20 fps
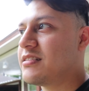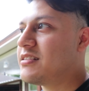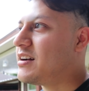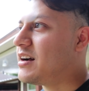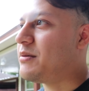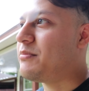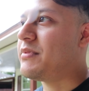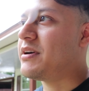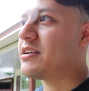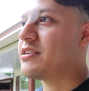
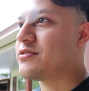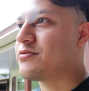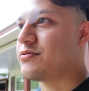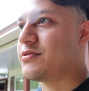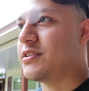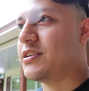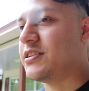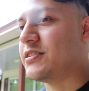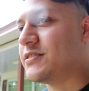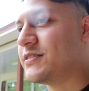I might as
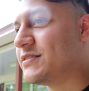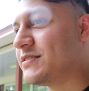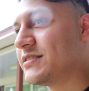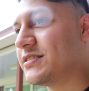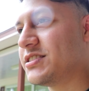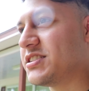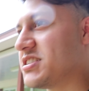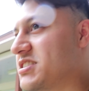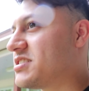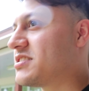well,
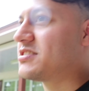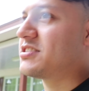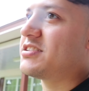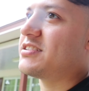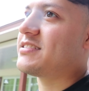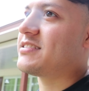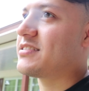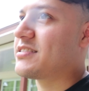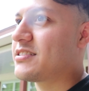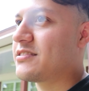
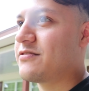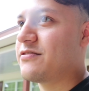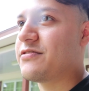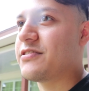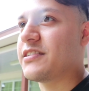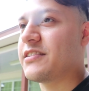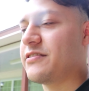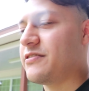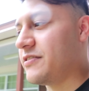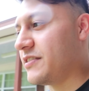just
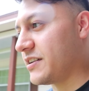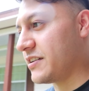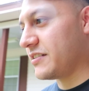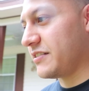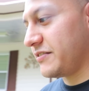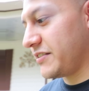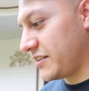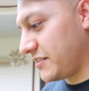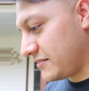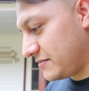for the fuck
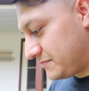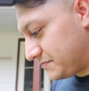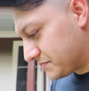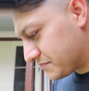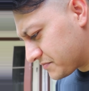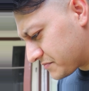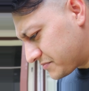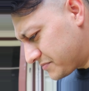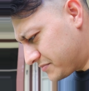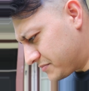of it.
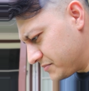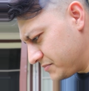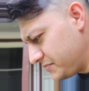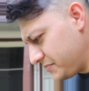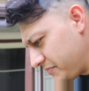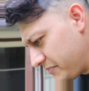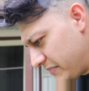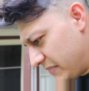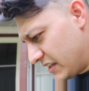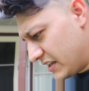
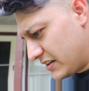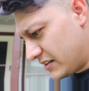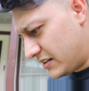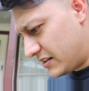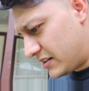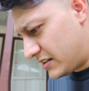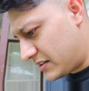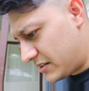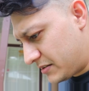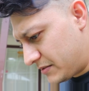
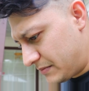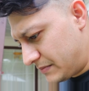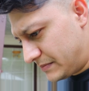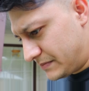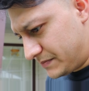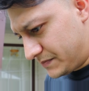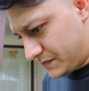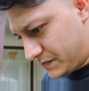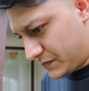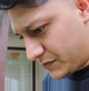
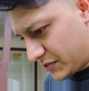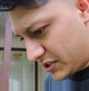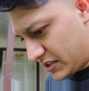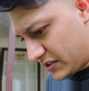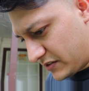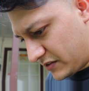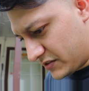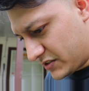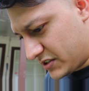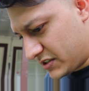What
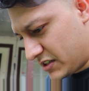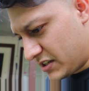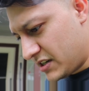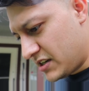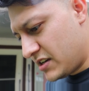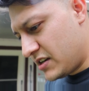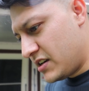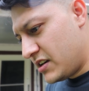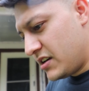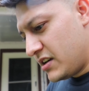else?
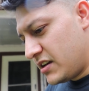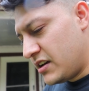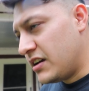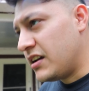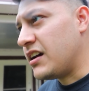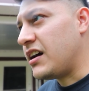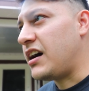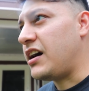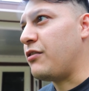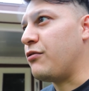
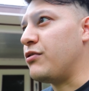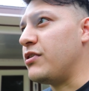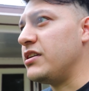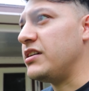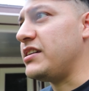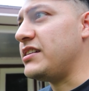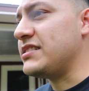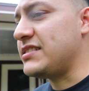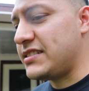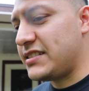I
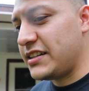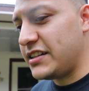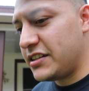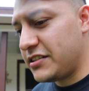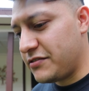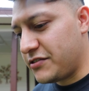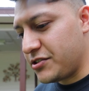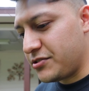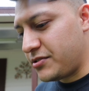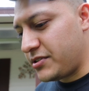want, instead
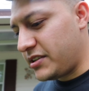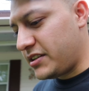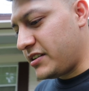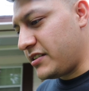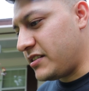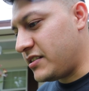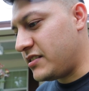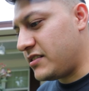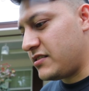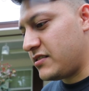of
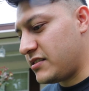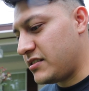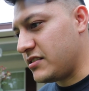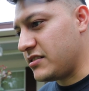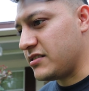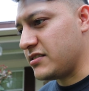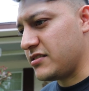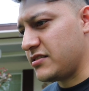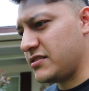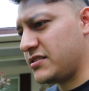doing
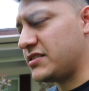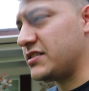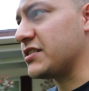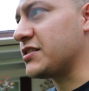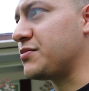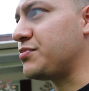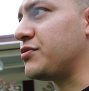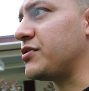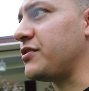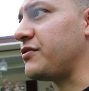the
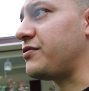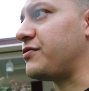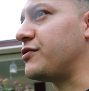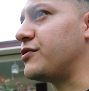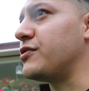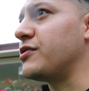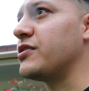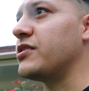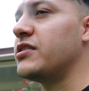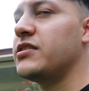
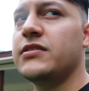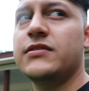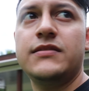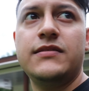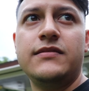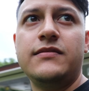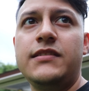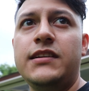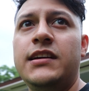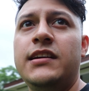6.4
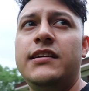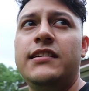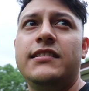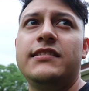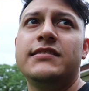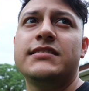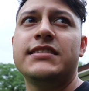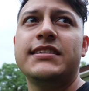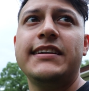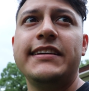
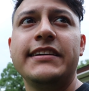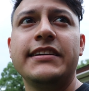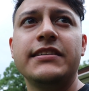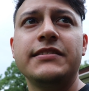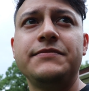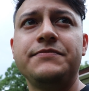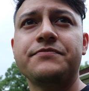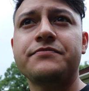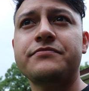intake,